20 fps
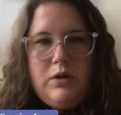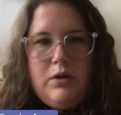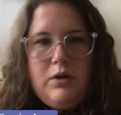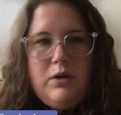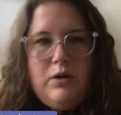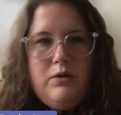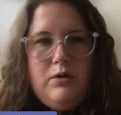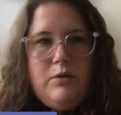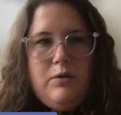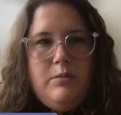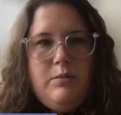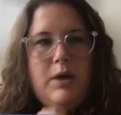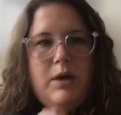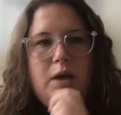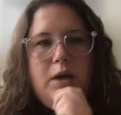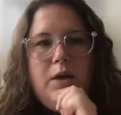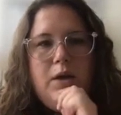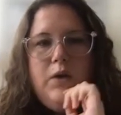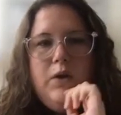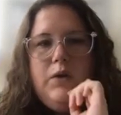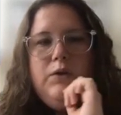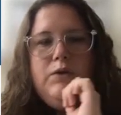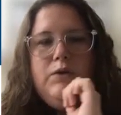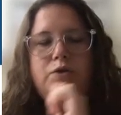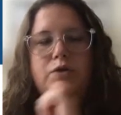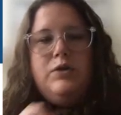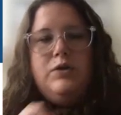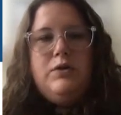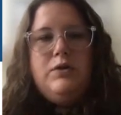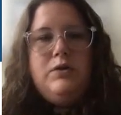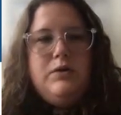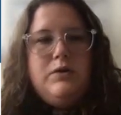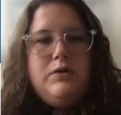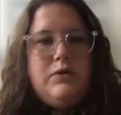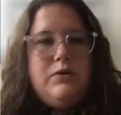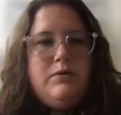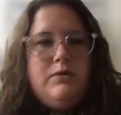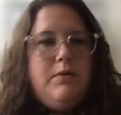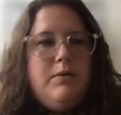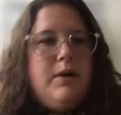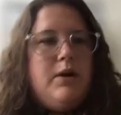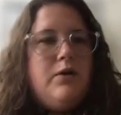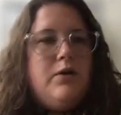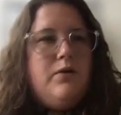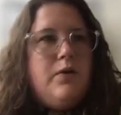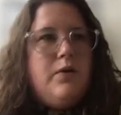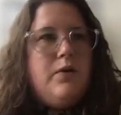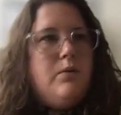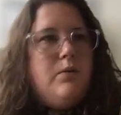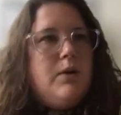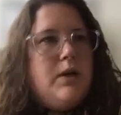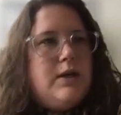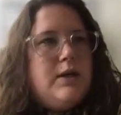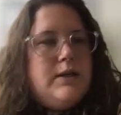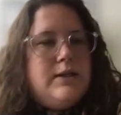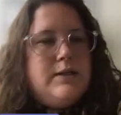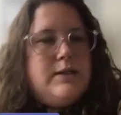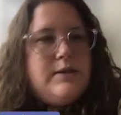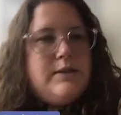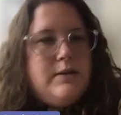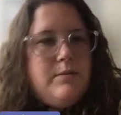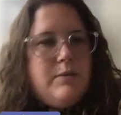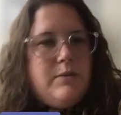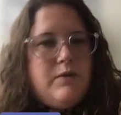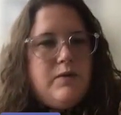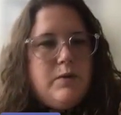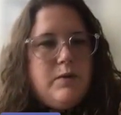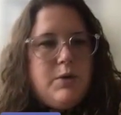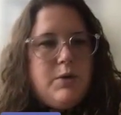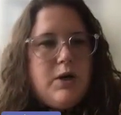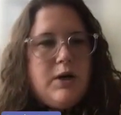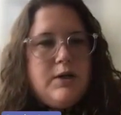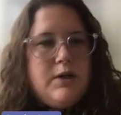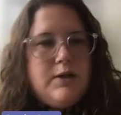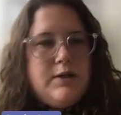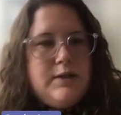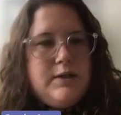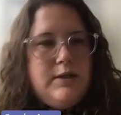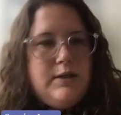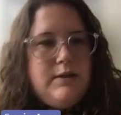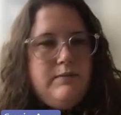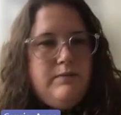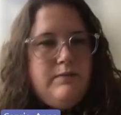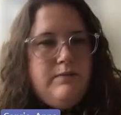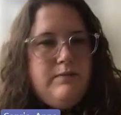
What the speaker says: go to my conclusion. So we went over what is the BV-BRC,